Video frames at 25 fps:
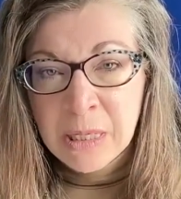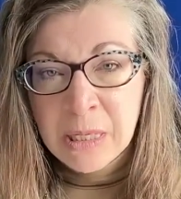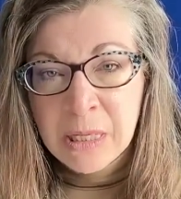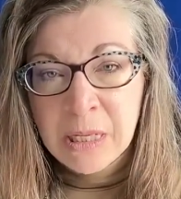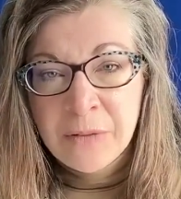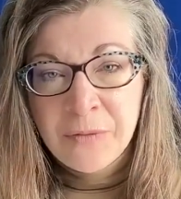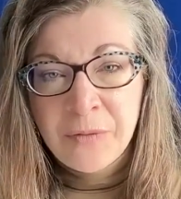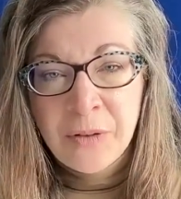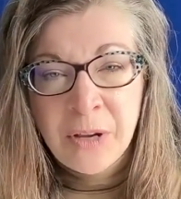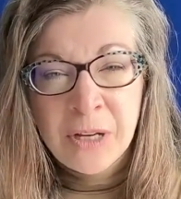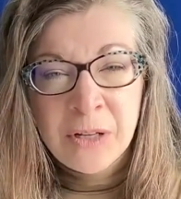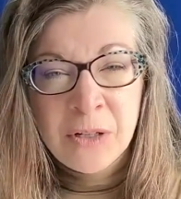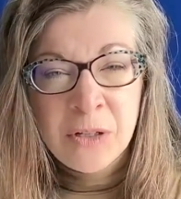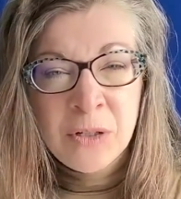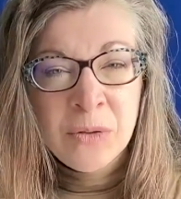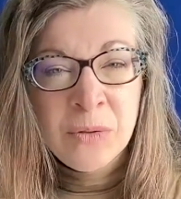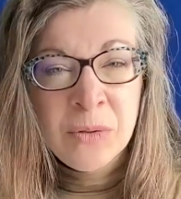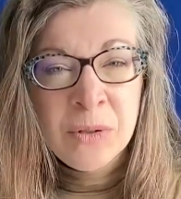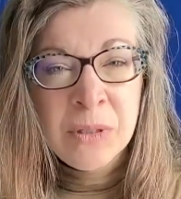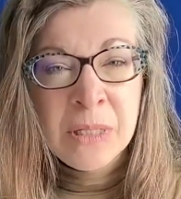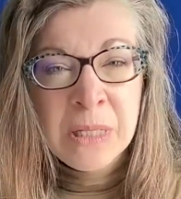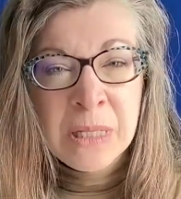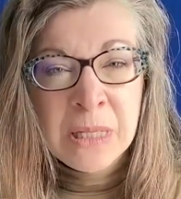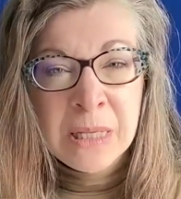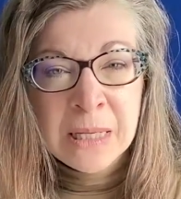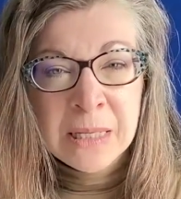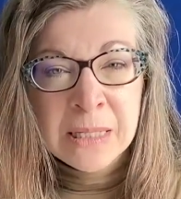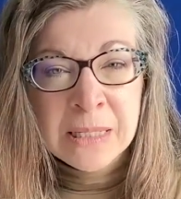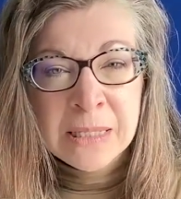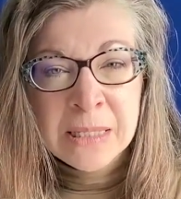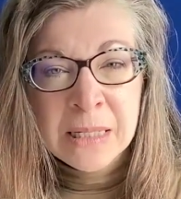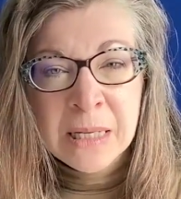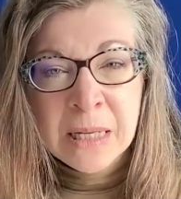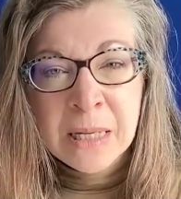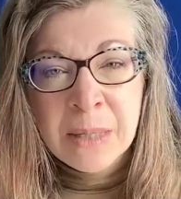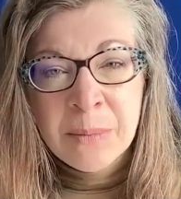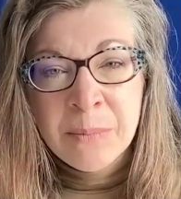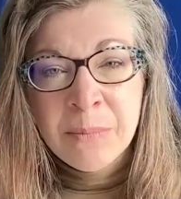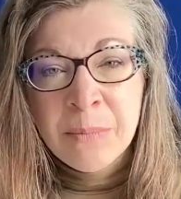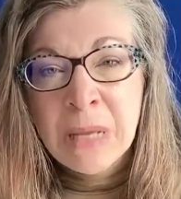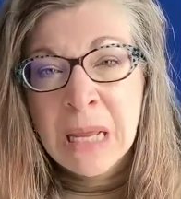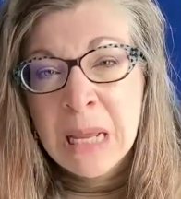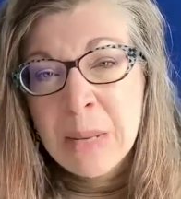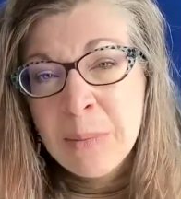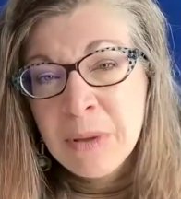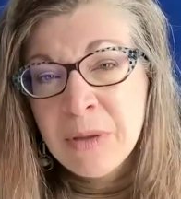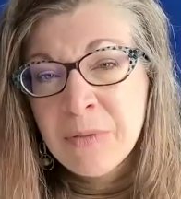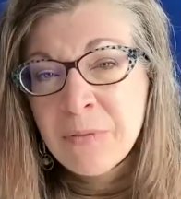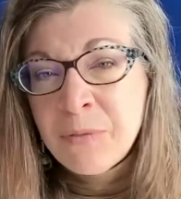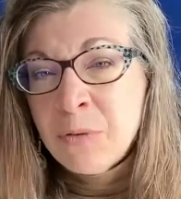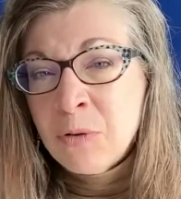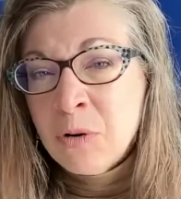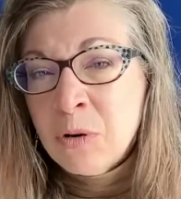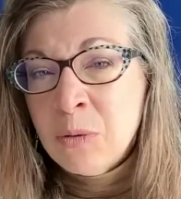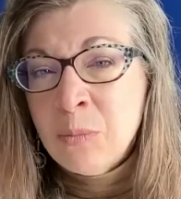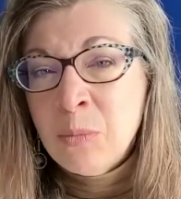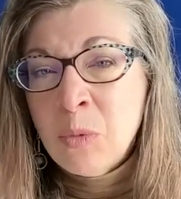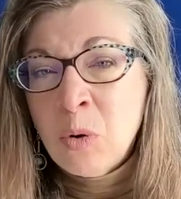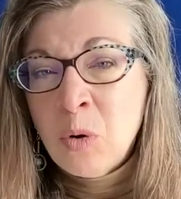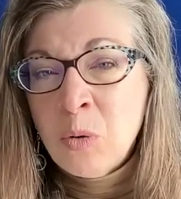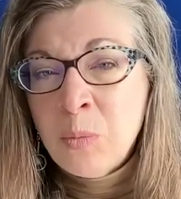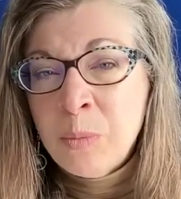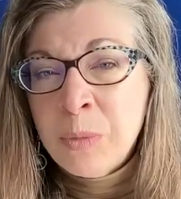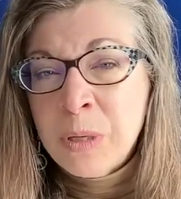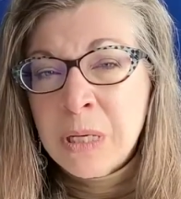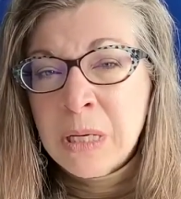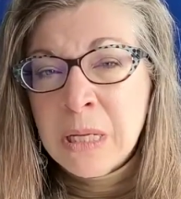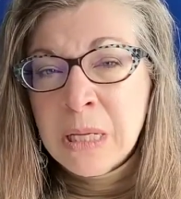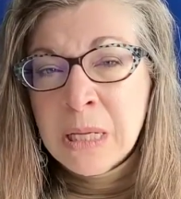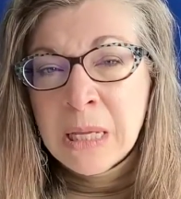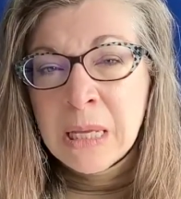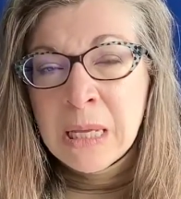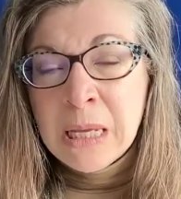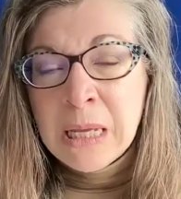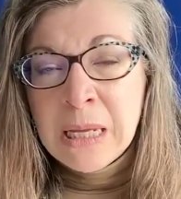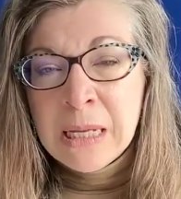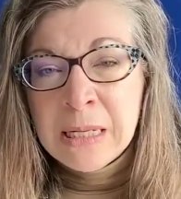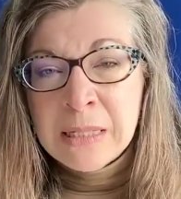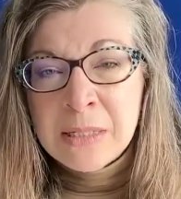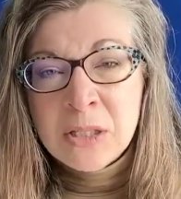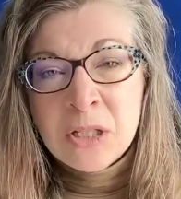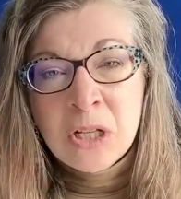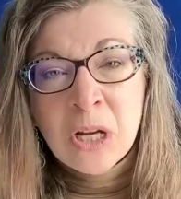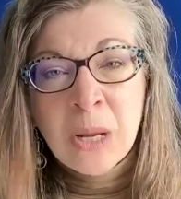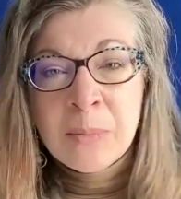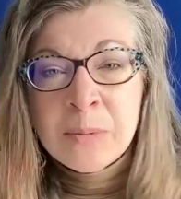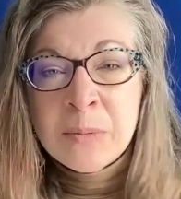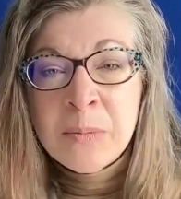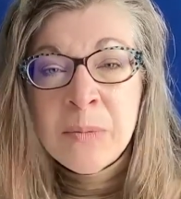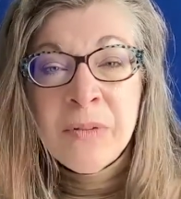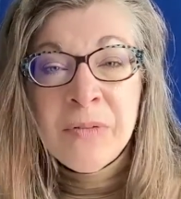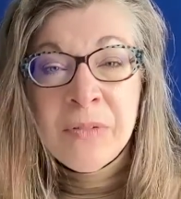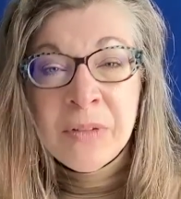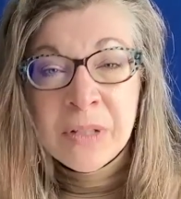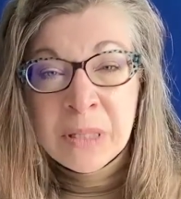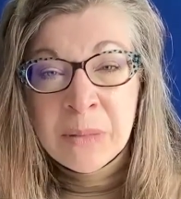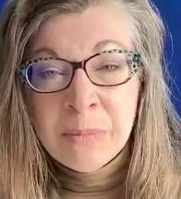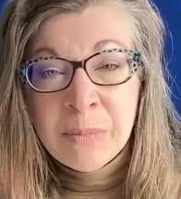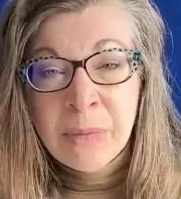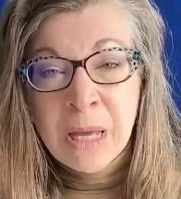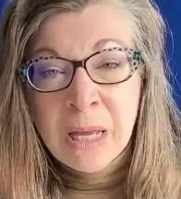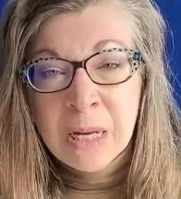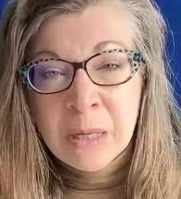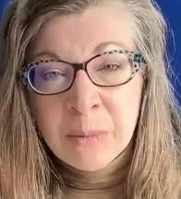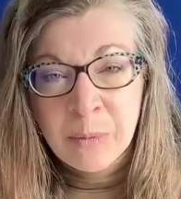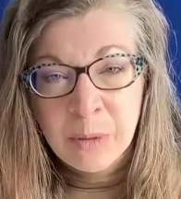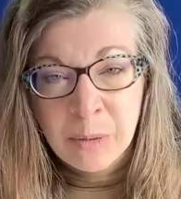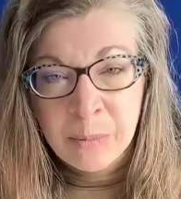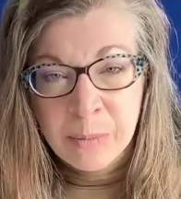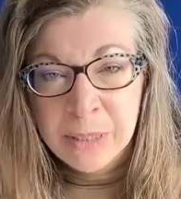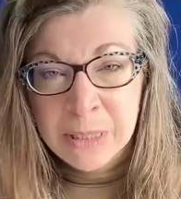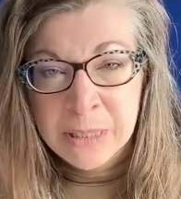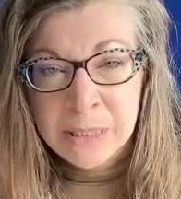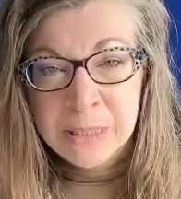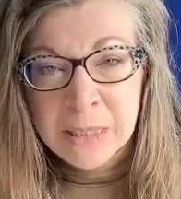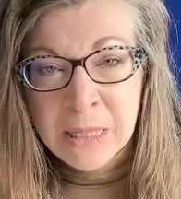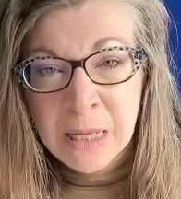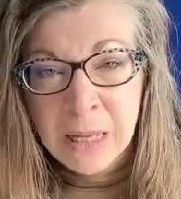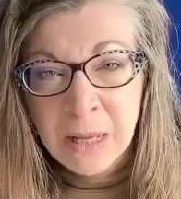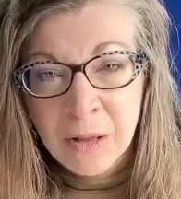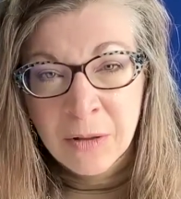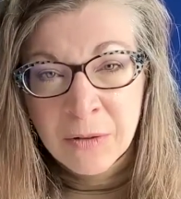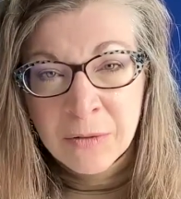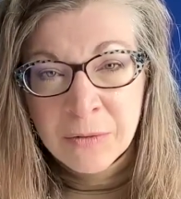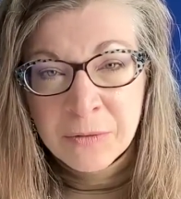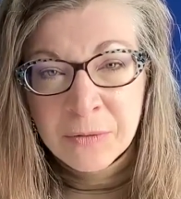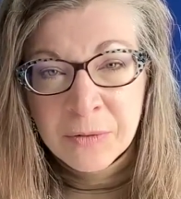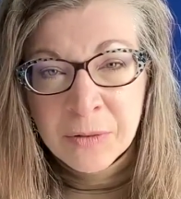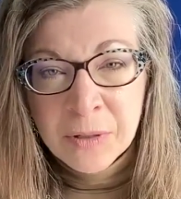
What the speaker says: If I do this, maybe for a moment, it stops me feeling bad about myself.